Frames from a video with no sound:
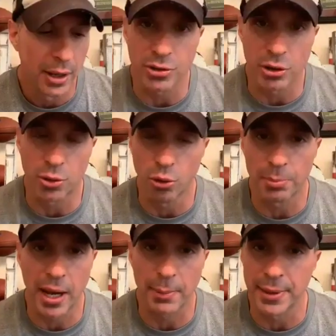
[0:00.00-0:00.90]
starting
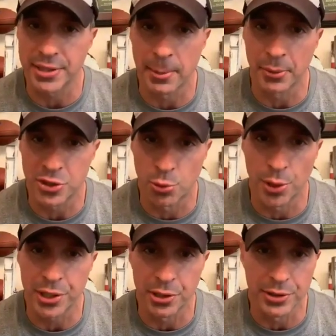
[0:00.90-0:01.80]
quarterback by the time I was
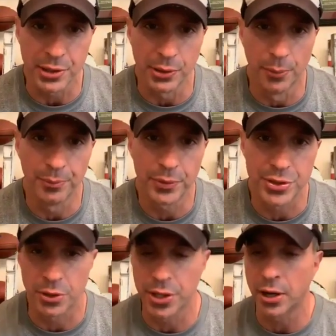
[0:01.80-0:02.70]
twenty years old.
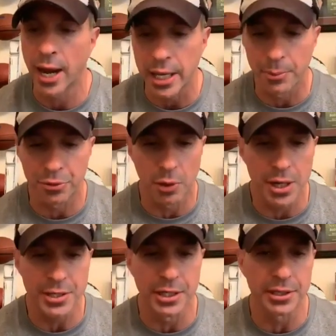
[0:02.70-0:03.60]
So here I am,
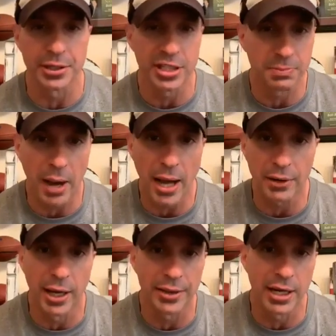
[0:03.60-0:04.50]
thrusted into the
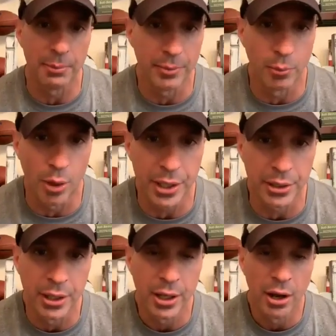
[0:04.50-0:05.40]
spotlight that I've been wanting